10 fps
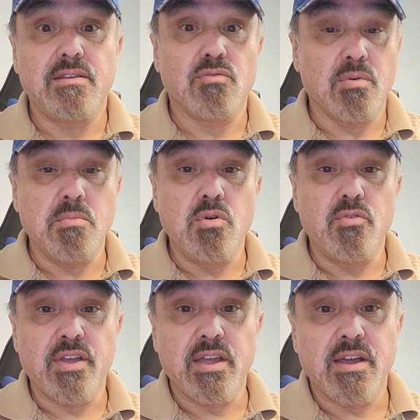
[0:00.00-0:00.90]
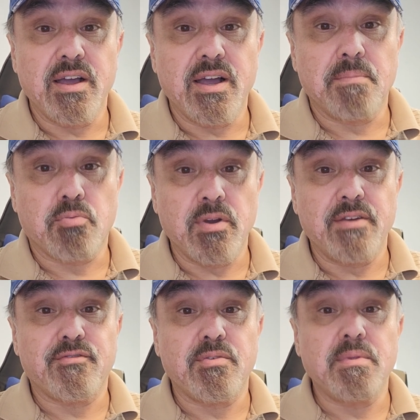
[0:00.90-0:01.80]
removing a
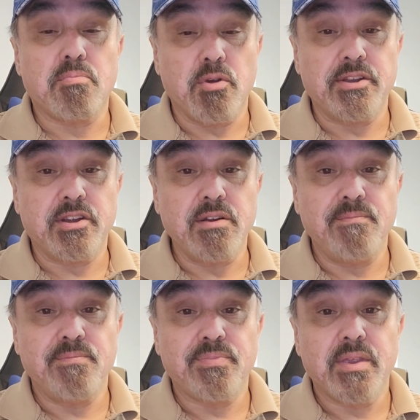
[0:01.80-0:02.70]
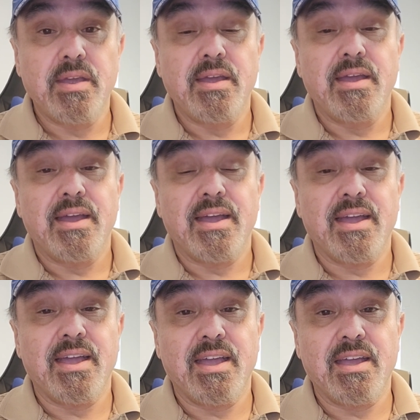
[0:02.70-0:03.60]
print from the printer
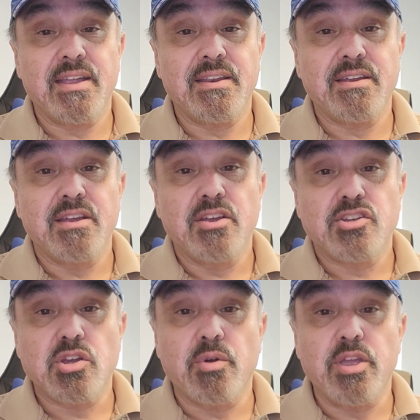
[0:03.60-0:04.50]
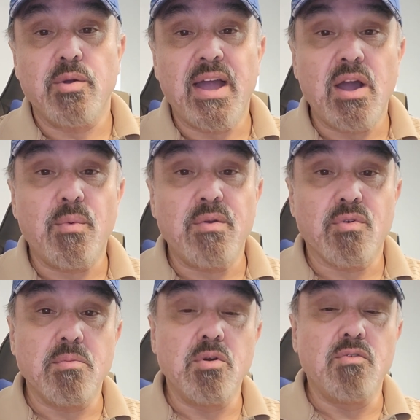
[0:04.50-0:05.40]
and showing you how we
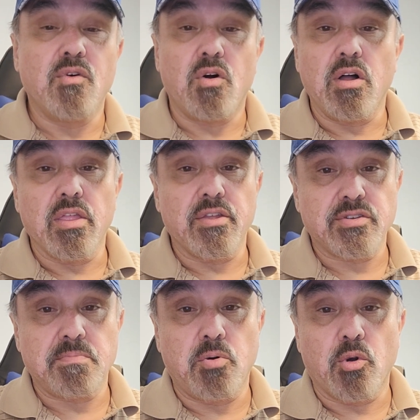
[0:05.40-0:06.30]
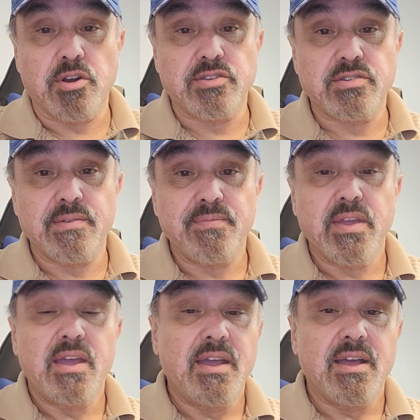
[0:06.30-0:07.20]
remove all the supports.
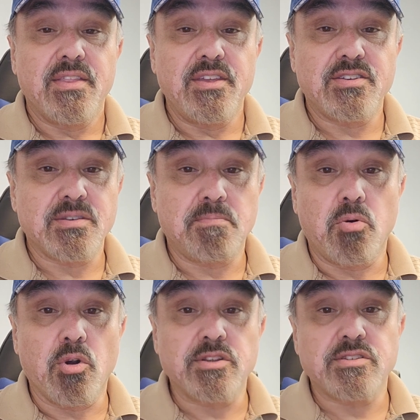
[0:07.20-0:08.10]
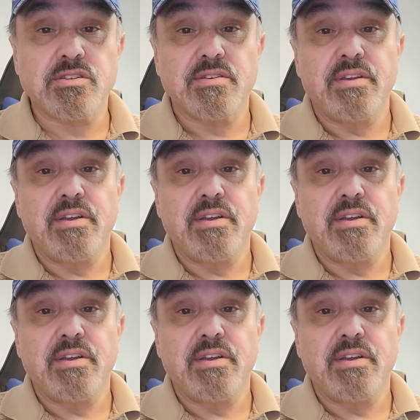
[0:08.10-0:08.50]
These supports